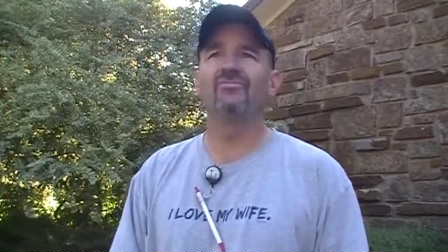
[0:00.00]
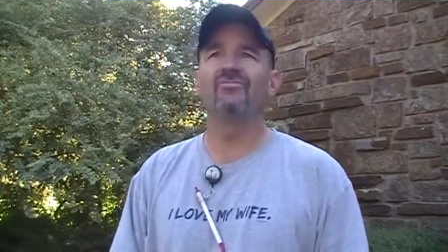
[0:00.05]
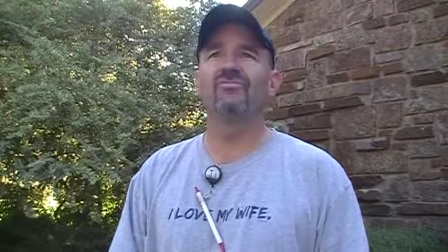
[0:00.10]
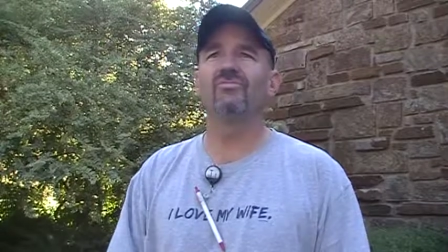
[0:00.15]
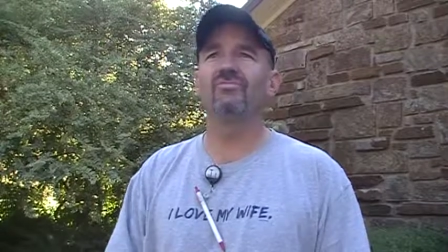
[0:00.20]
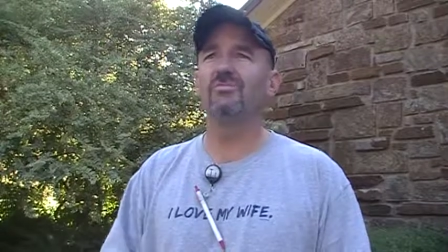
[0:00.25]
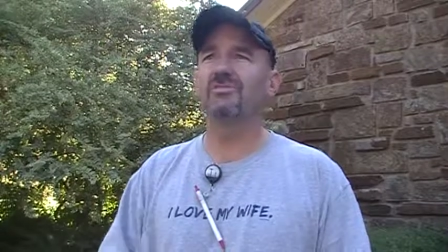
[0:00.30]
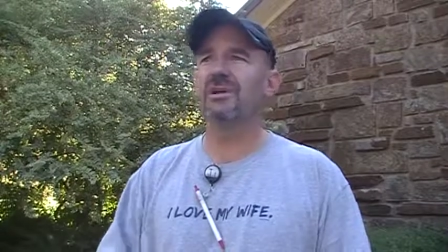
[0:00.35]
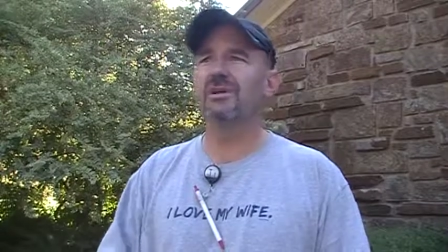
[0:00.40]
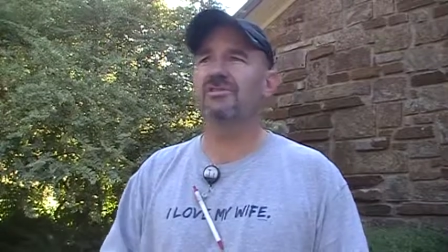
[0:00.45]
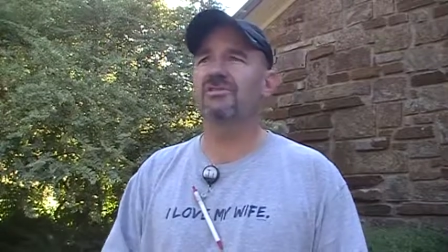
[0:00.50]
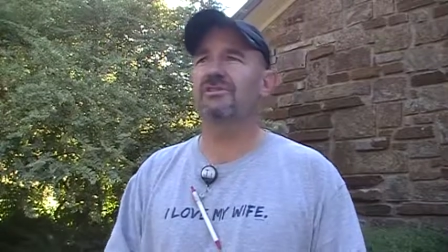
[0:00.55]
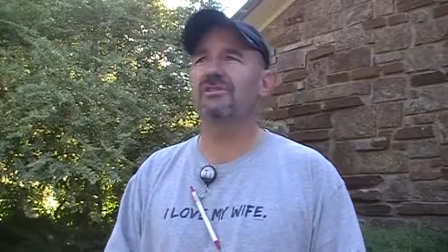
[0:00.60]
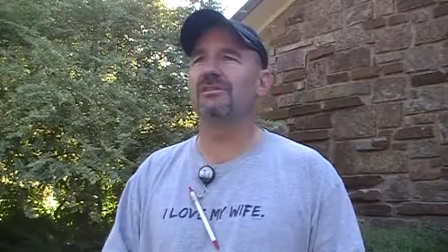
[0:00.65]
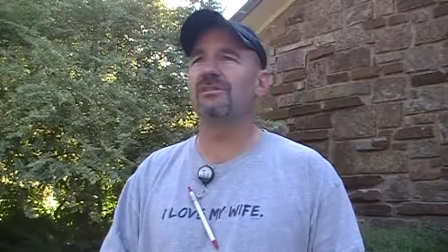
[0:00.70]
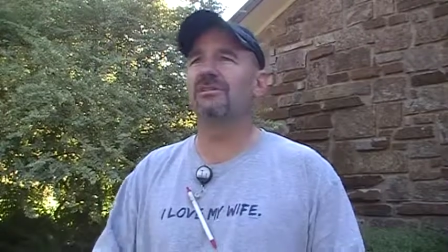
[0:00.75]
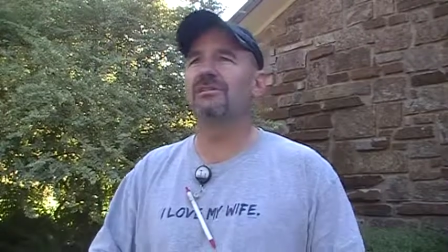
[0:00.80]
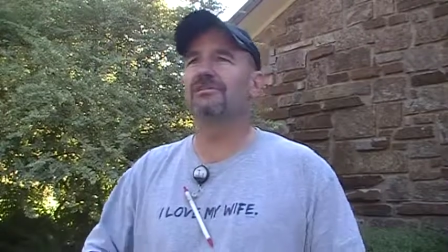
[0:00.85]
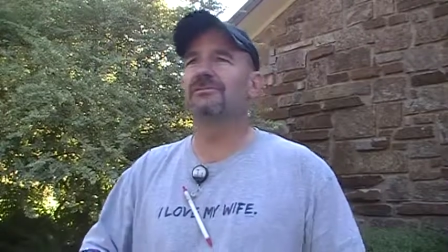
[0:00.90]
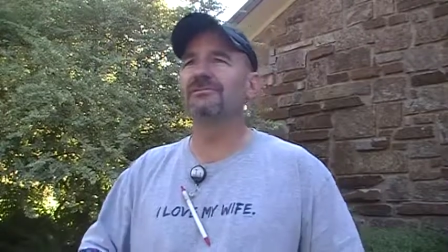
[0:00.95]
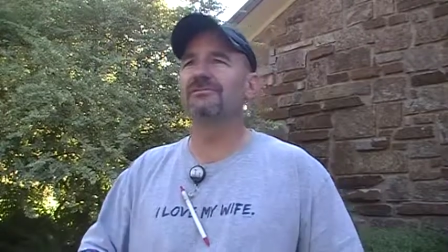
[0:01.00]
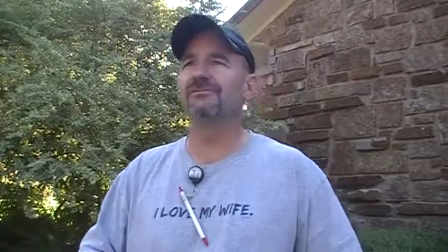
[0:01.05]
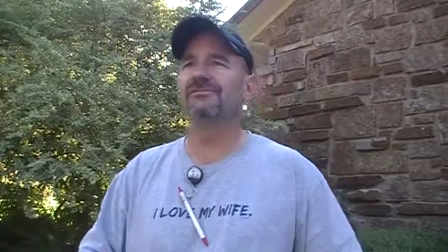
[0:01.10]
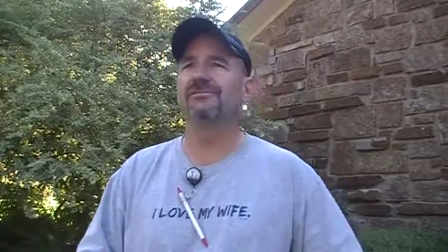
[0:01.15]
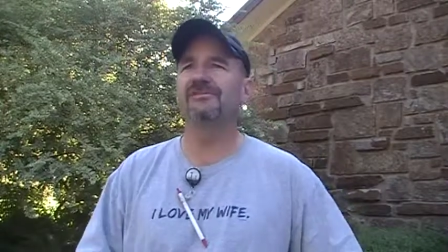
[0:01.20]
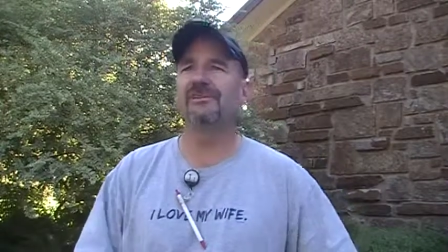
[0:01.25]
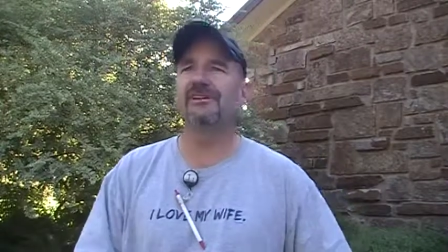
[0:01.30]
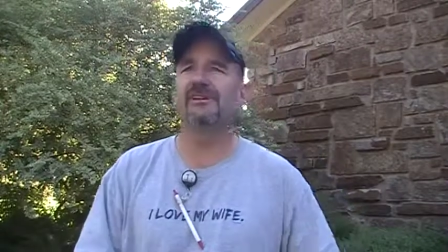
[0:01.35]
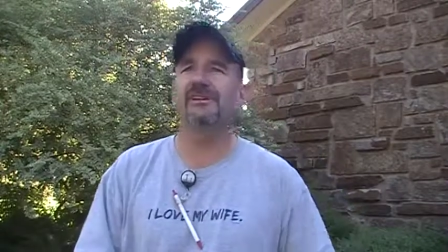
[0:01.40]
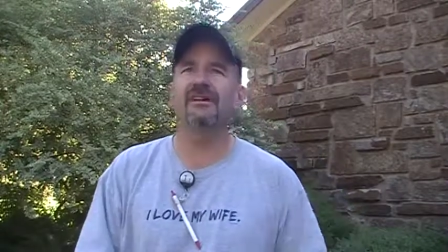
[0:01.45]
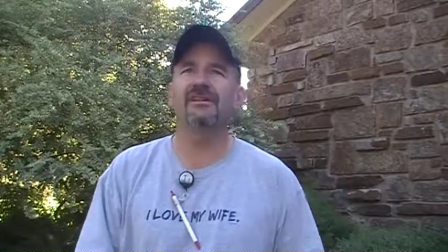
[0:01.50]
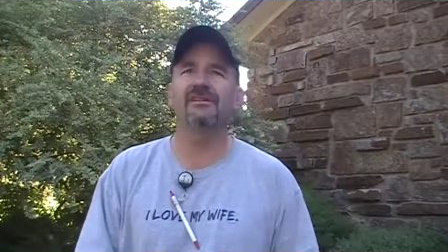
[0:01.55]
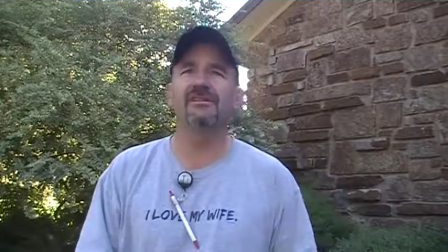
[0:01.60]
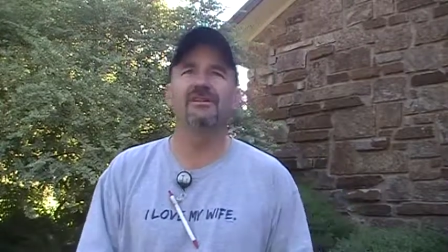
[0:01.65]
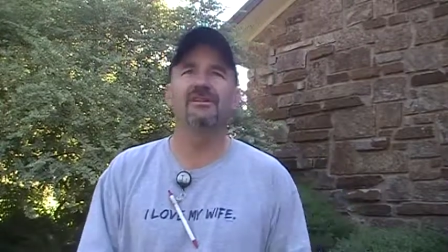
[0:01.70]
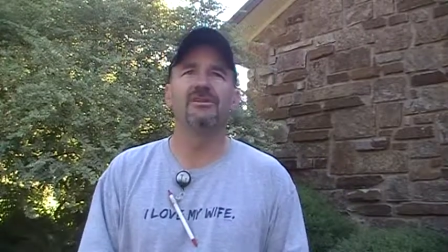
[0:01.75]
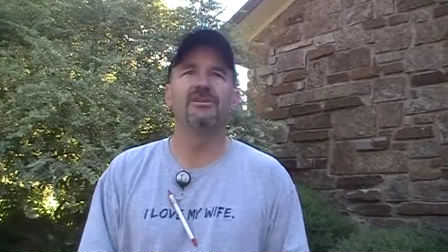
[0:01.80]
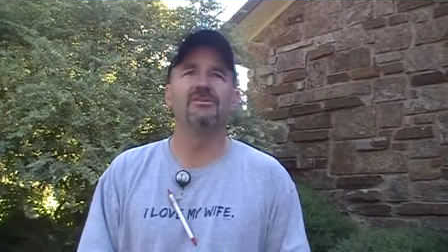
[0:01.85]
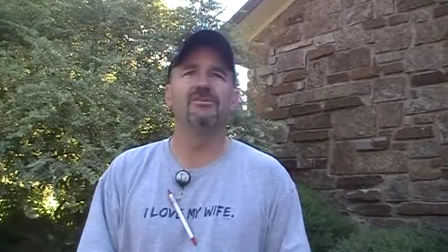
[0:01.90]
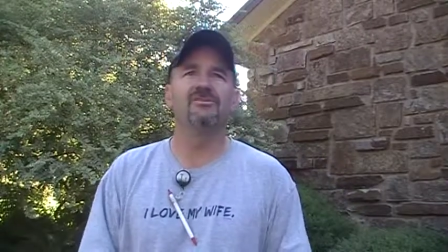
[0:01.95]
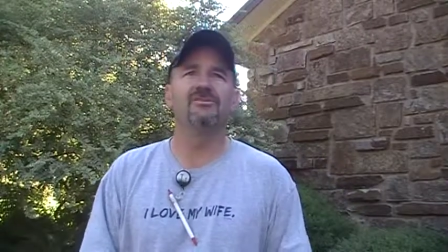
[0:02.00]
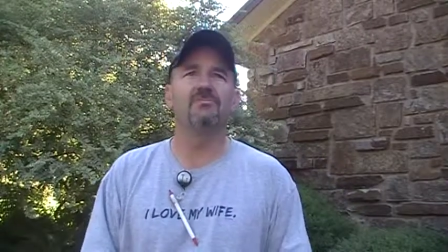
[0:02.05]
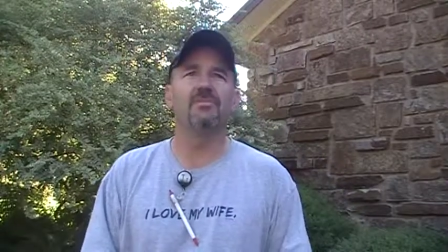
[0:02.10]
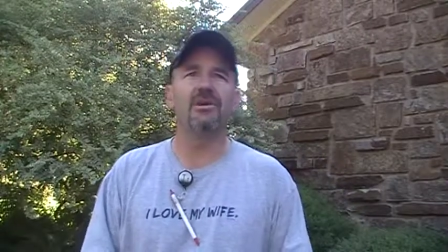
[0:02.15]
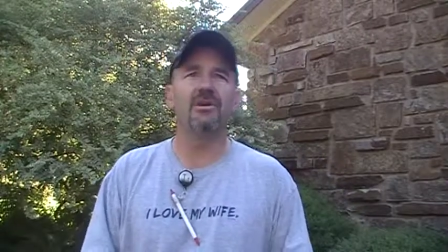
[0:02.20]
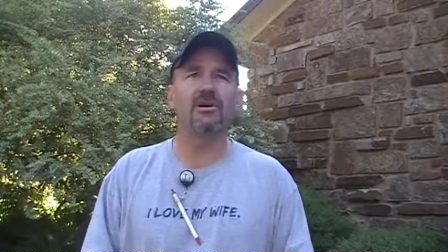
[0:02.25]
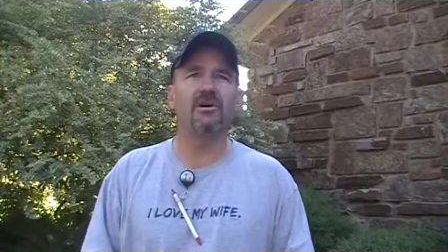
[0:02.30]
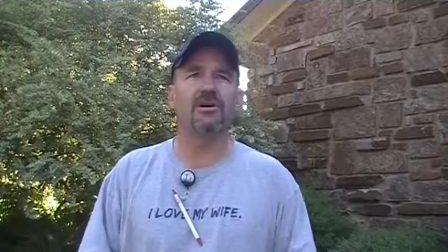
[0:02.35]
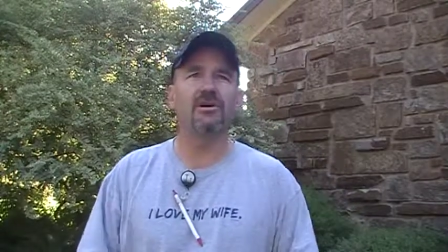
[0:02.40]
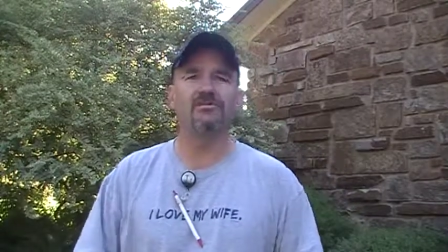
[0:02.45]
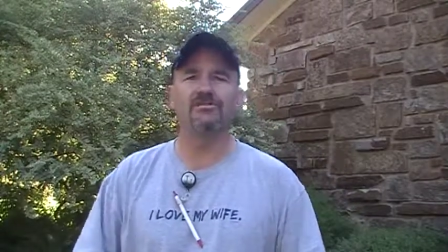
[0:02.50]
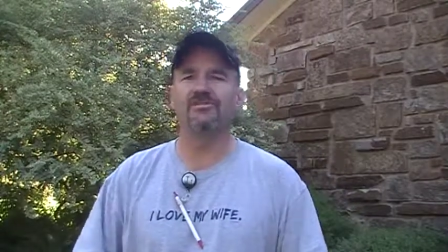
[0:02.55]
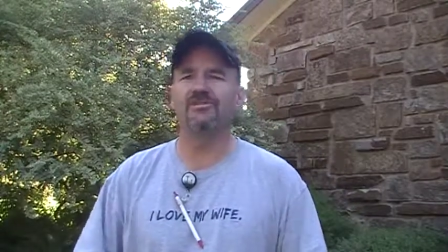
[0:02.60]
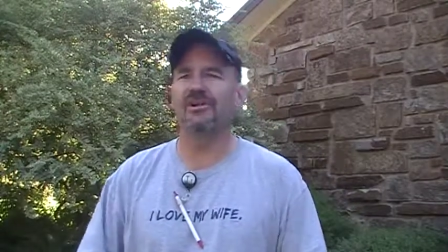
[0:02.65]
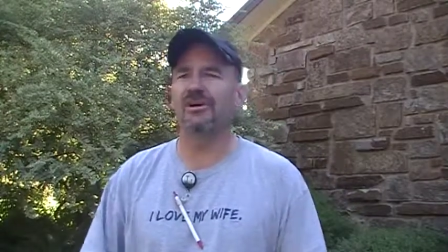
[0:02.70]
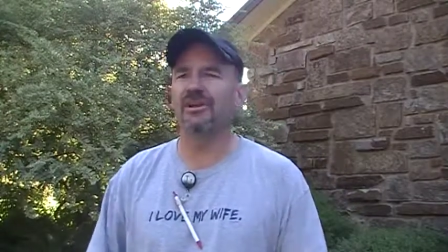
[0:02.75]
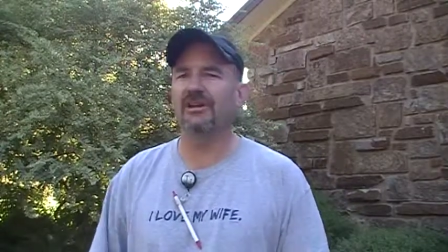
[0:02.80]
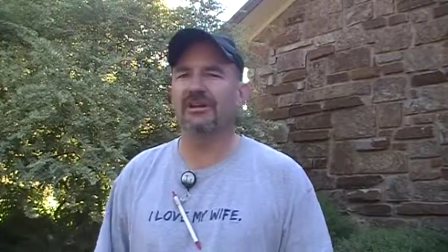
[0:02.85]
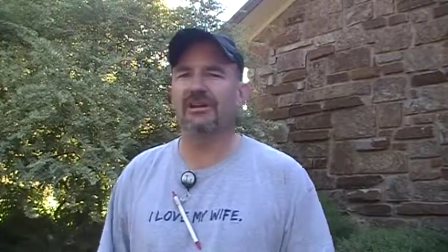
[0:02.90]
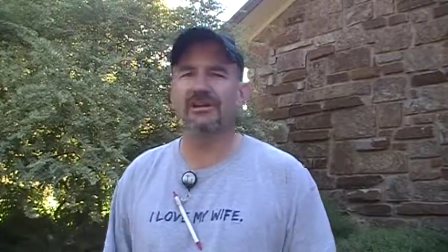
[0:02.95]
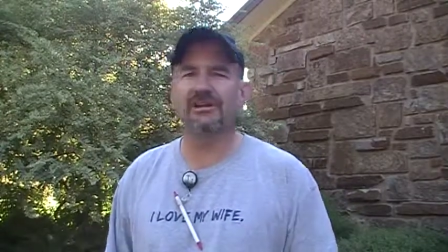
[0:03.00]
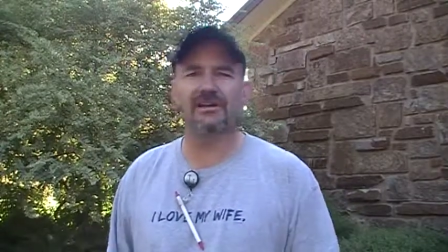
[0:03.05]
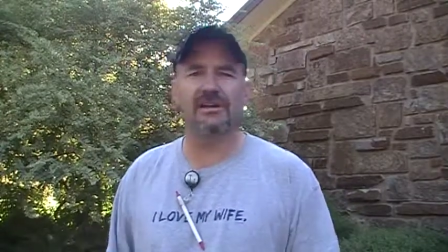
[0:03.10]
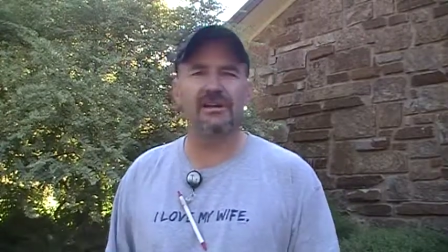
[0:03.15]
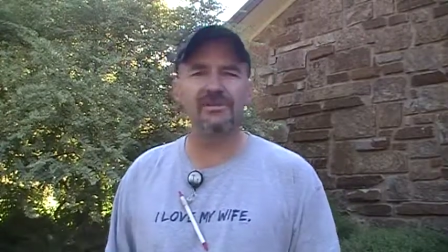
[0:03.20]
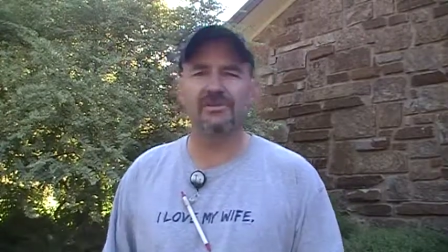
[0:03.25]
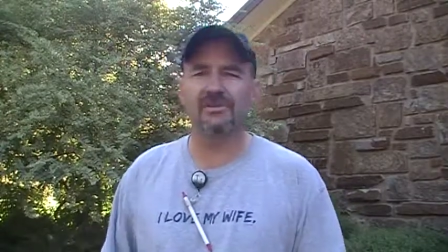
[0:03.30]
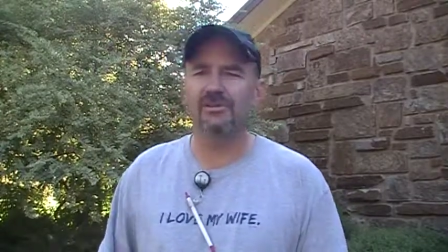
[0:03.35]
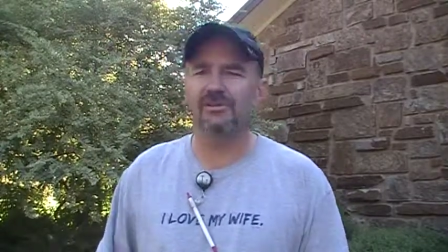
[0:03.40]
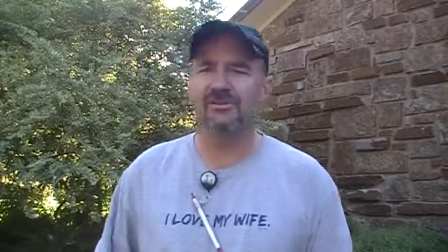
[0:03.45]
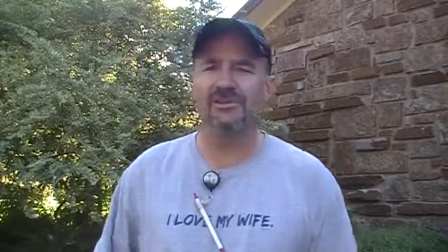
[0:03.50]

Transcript: muscular, fit, smart, funny, clever.